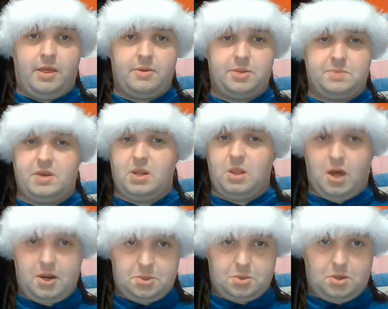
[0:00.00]
There's been a
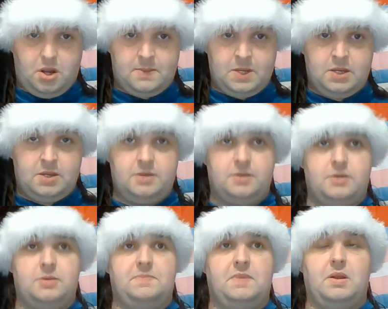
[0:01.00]
lot of drama.
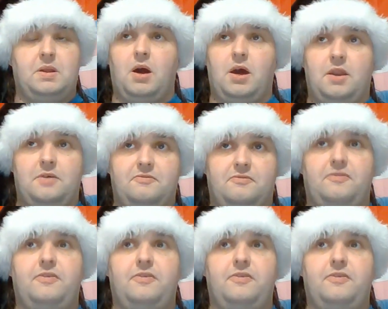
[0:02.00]
There's been a lot of